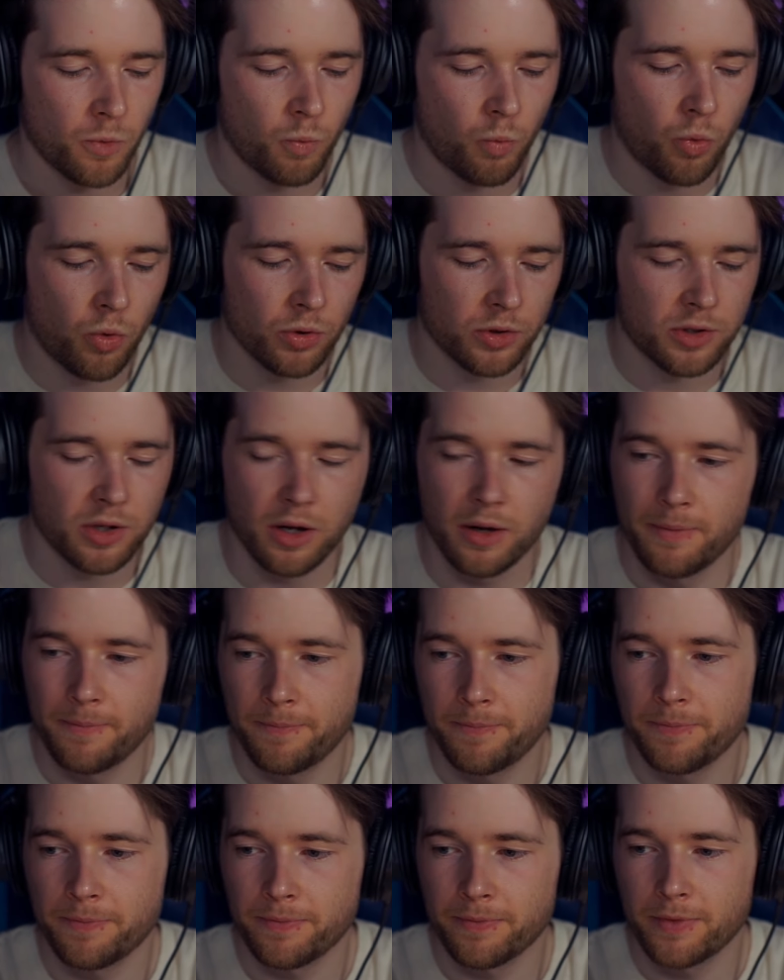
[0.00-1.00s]
Water.
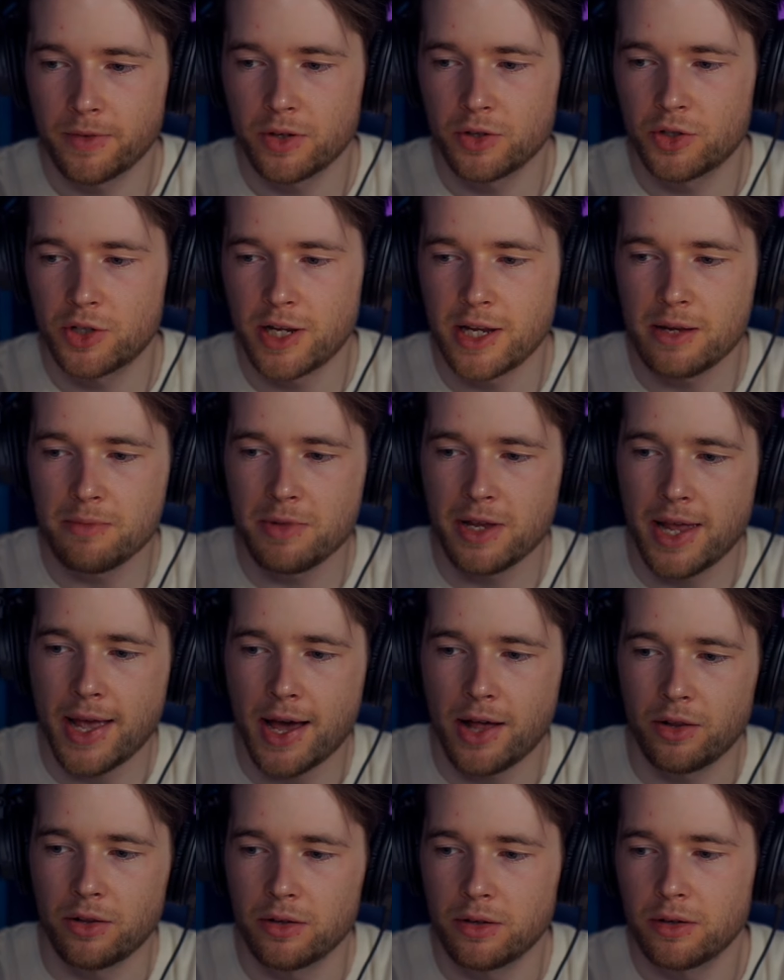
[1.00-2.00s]
Team
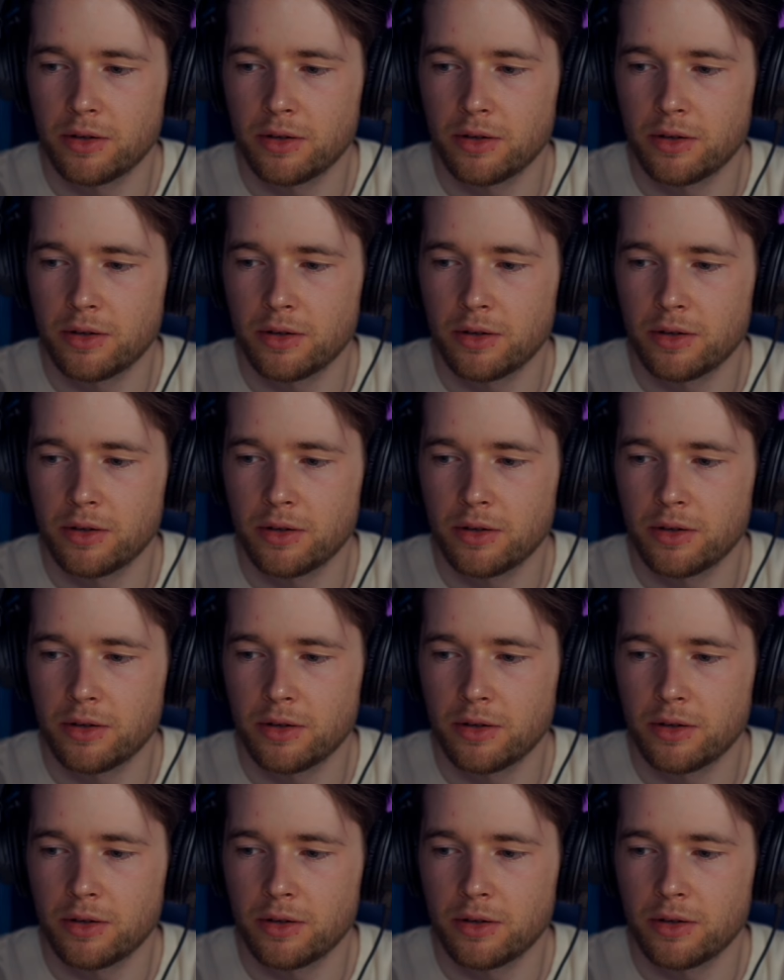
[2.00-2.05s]
Yell.